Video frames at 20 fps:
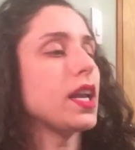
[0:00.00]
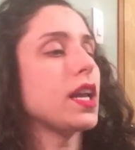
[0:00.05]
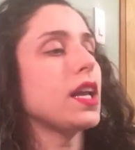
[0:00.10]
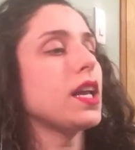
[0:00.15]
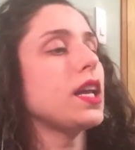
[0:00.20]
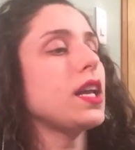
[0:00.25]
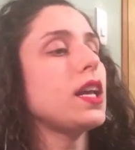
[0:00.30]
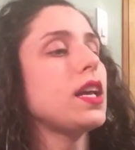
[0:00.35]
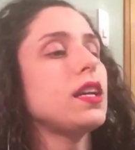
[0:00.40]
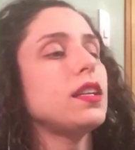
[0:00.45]

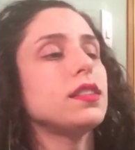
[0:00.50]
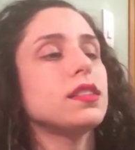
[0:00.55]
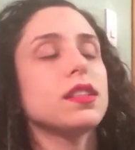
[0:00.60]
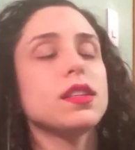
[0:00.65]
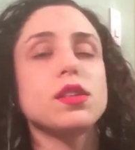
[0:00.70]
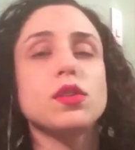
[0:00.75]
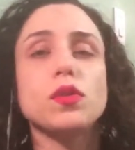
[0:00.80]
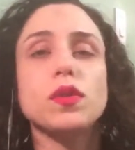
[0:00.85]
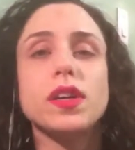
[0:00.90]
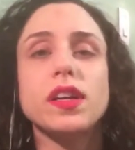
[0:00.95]
is the
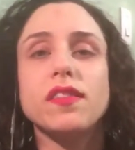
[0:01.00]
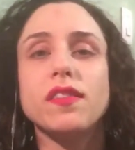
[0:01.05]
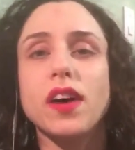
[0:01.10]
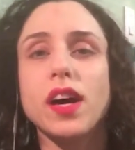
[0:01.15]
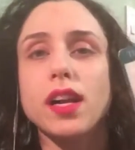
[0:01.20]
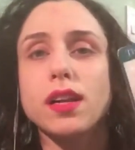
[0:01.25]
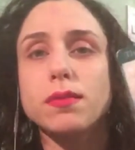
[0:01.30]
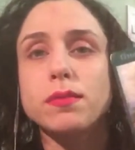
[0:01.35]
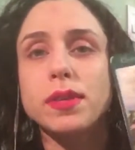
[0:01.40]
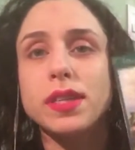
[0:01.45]
Three of
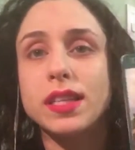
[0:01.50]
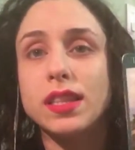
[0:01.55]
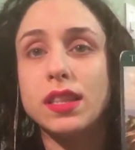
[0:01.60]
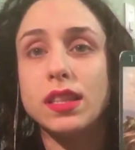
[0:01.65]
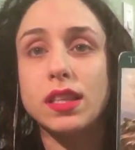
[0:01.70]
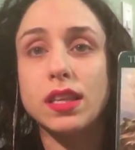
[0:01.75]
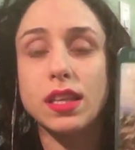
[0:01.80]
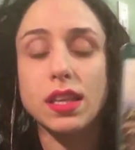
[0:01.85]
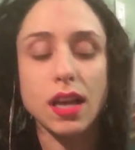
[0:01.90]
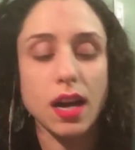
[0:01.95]
Autumn in
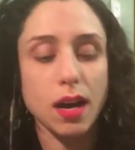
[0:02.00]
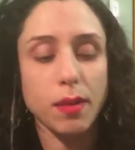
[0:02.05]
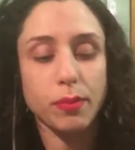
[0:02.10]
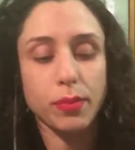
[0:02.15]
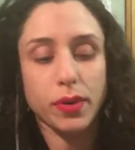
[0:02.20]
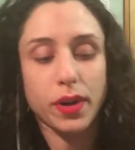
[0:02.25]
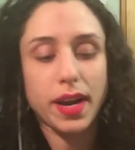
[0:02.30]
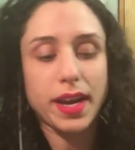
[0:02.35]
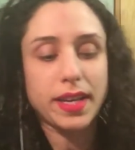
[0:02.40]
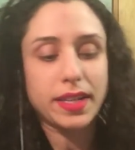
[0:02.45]
the
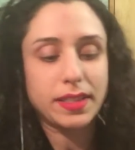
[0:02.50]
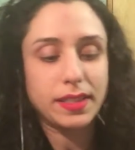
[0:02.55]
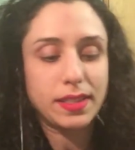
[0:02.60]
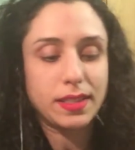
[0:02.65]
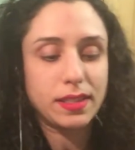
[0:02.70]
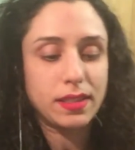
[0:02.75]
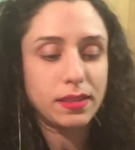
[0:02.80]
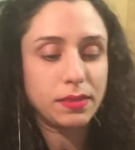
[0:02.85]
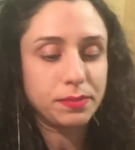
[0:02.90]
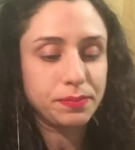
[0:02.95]

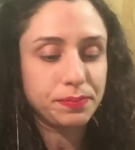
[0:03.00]
upright.